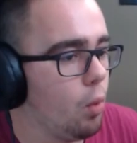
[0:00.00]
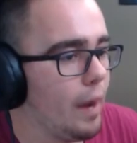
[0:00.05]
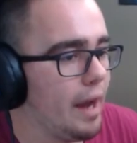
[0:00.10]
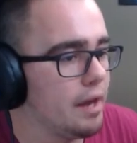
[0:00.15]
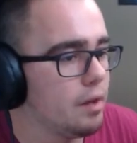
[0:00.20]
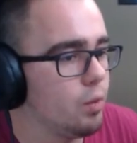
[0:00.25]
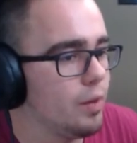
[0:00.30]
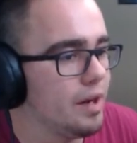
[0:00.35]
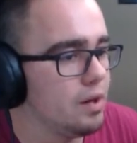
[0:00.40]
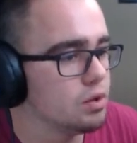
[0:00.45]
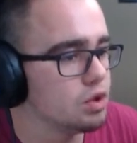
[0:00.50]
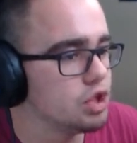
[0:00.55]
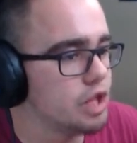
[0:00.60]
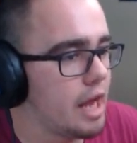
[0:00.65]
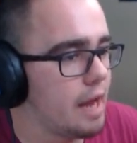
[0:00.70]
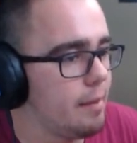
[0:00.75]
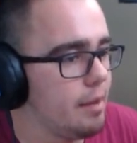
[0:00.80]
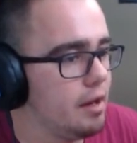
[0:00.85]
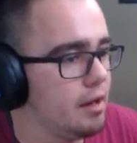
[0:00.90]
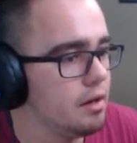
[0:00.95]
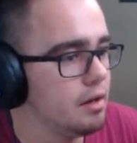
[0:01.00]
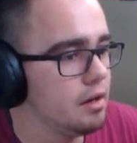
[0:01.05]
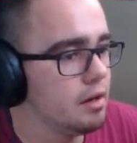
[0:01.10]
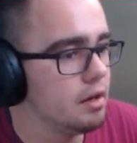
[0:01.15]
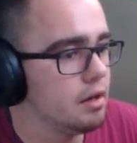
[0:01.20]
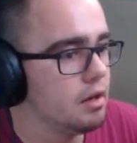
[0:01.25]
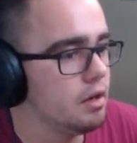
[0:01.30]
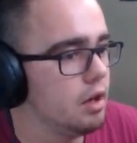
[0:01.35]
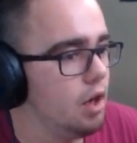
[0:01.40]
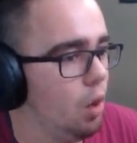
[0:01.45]
Oh, wait. We don't jam it.
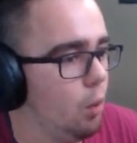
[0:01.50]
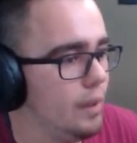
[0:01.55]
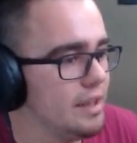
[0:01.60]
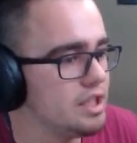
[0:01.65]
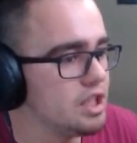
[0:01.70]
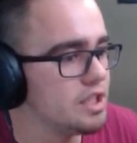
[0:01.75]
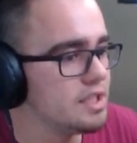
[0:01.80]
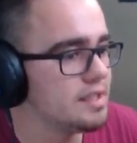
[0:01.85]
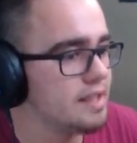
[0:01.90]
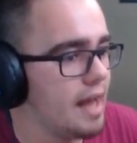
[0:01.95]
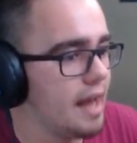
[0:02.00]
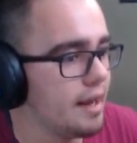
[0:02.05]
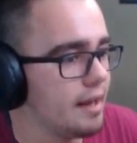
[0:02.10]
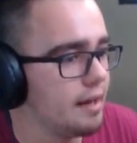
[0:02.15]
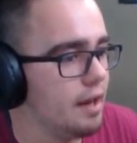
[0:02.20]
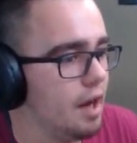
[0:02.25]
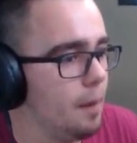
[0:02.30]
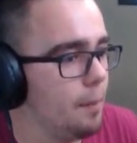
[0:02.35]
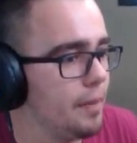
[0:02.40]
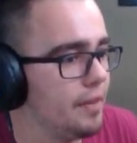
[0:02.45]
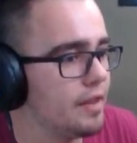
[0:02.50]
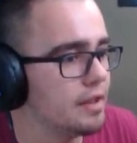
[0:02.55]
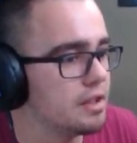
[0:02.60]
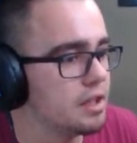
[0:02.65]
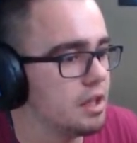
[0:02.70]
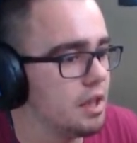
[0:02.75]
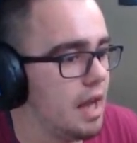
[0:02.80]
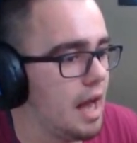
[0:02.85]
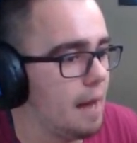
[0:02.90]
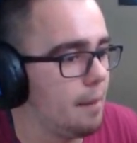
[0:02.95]
No, we just stack it up and then
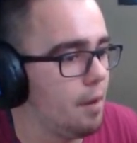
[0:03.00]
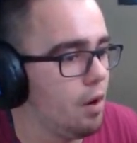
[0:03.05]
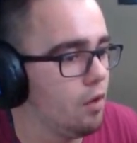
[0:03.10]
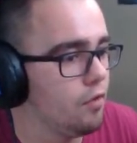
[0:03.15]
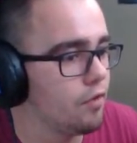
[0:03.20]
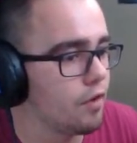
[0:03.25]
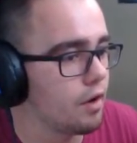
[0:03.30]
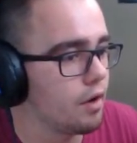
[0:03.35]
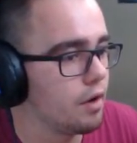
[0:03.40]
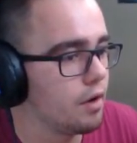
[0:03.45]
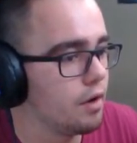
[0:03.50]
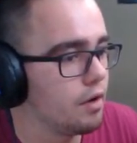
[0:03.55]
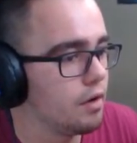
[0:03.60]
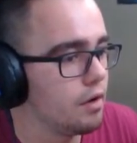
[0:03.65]
climb over.